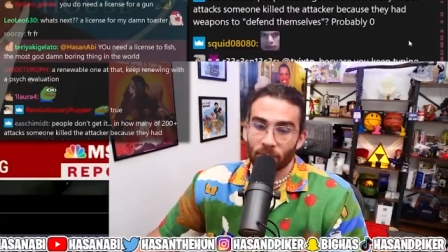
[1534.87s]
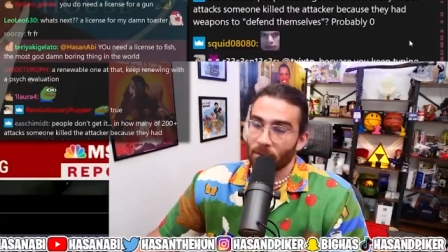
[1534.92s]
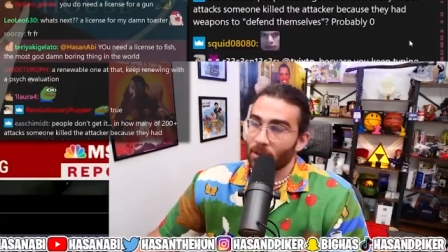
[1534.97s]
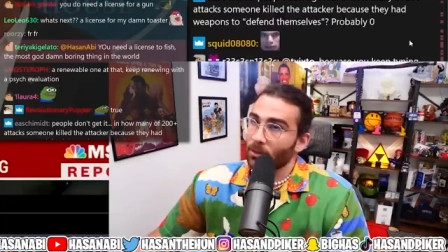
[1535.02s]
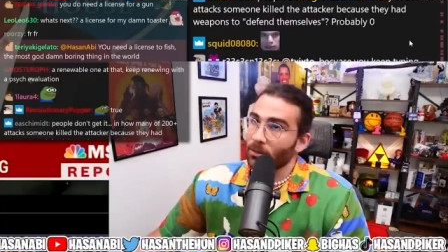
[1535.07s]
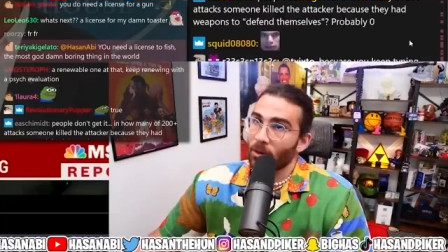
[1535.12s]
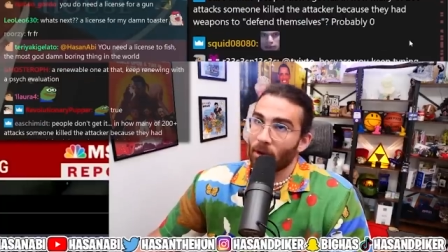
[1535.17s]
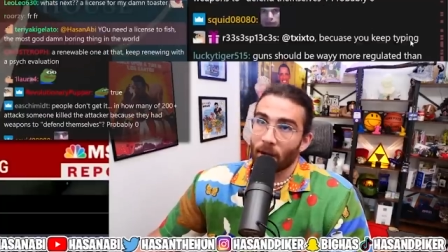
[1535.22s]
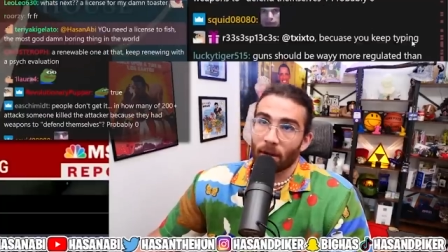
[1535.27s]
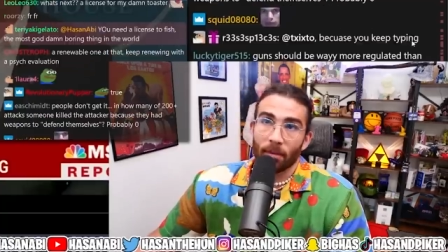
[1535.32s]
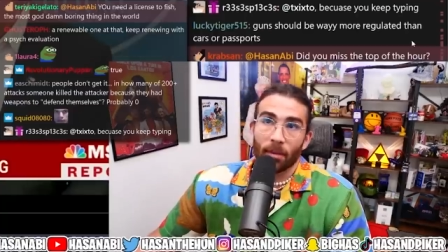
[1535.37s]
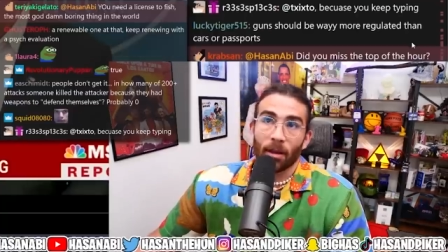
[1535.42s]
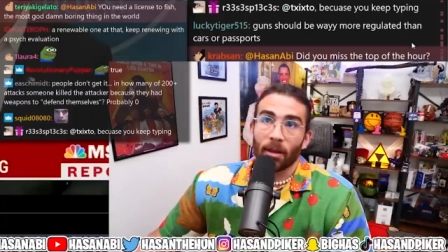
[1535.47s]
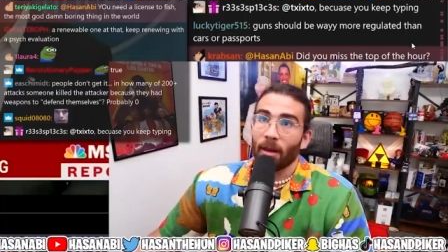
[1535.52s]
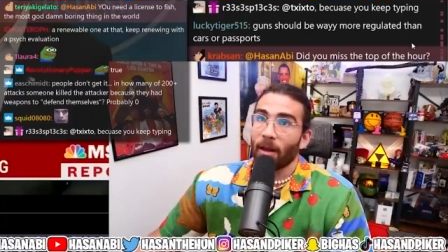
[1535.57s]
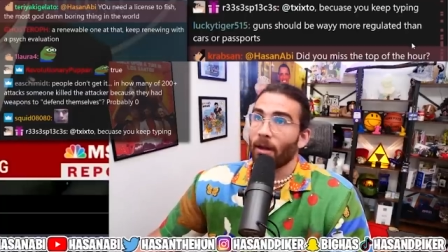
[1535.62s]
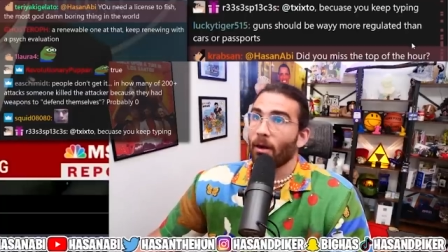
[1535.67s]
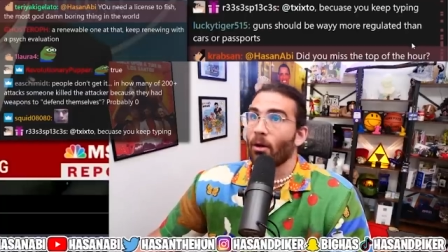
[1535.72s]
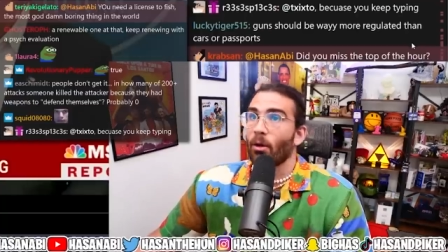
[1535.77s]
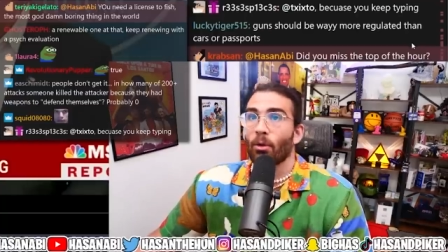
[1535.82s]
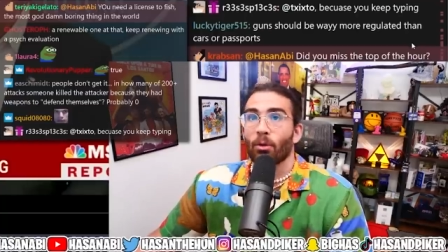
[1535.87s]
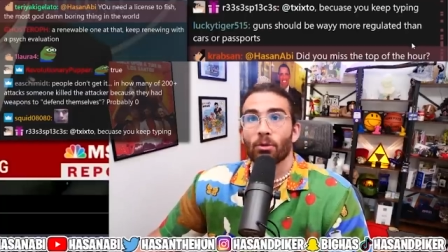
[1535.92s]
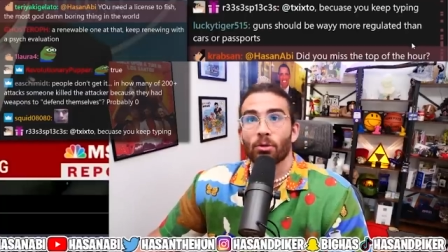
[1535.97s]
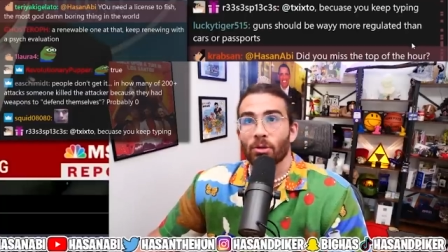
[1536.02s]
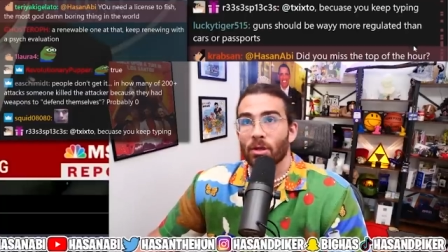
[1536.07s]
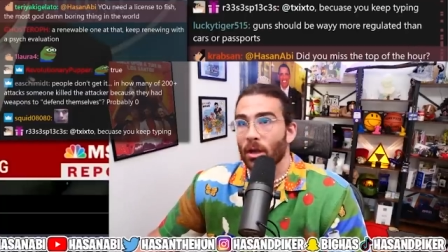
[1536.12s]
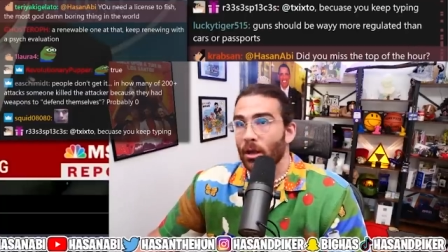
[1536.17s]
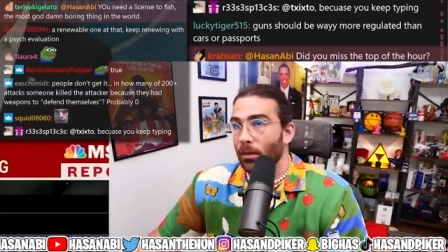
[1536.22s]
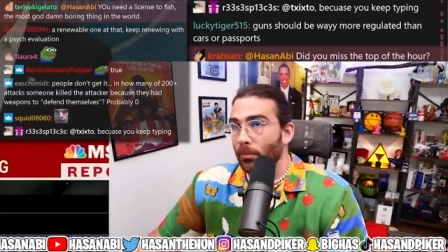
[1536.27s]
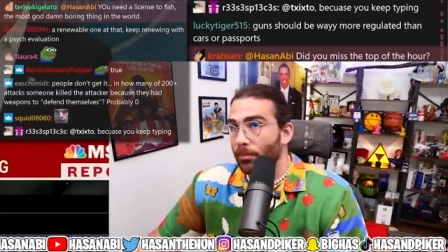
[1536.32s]
We're not talking about like
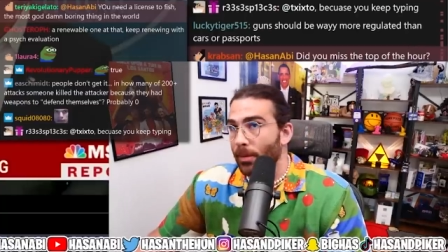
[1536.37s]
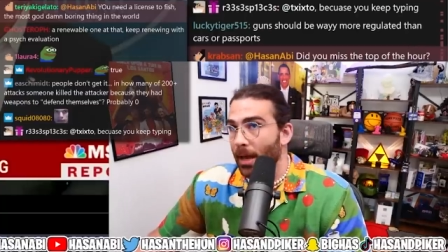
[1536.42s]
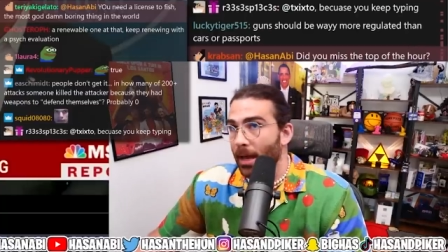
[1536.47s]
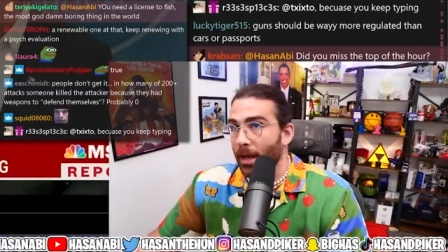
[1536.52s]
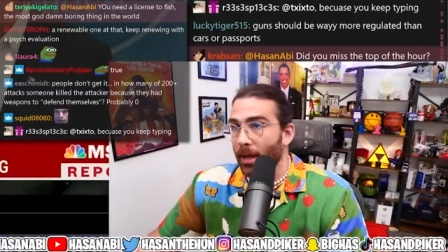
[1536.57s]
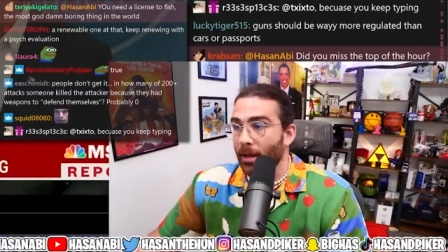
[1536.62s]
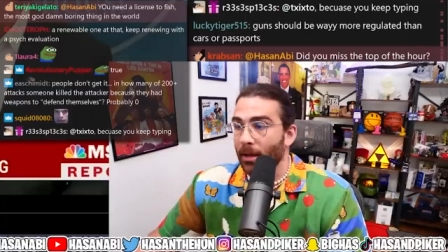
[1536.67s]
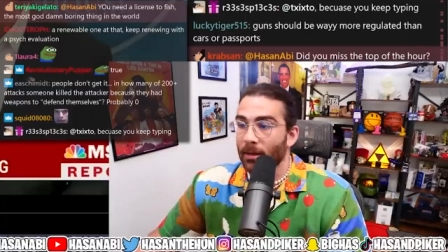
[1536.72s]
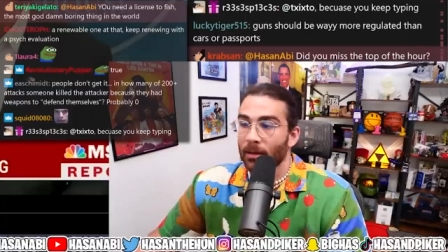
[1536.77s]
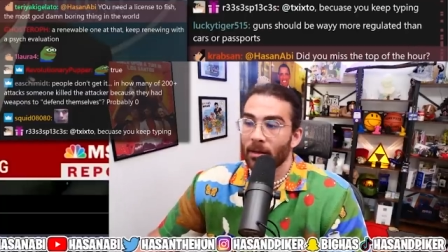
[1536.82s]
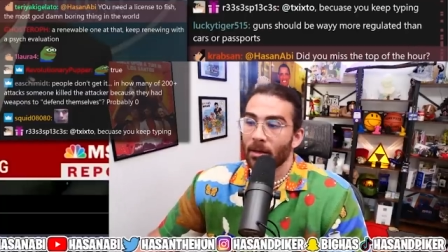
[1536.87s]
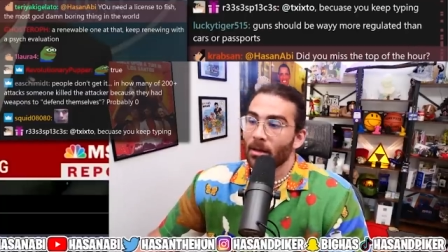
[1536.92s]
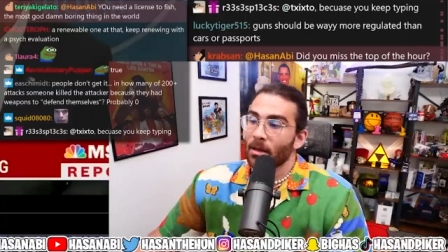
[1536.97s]
wholesale ban.